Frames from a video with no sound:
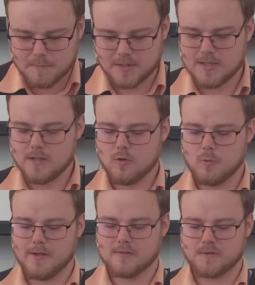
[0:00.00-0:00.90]
But he
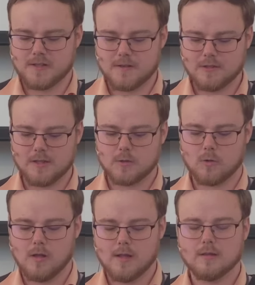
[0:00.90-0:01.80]
who is forgiven
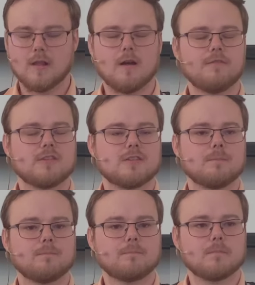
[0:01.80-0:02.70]
little loves
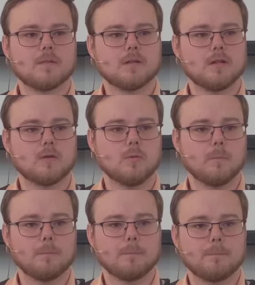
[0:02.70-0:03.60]
little.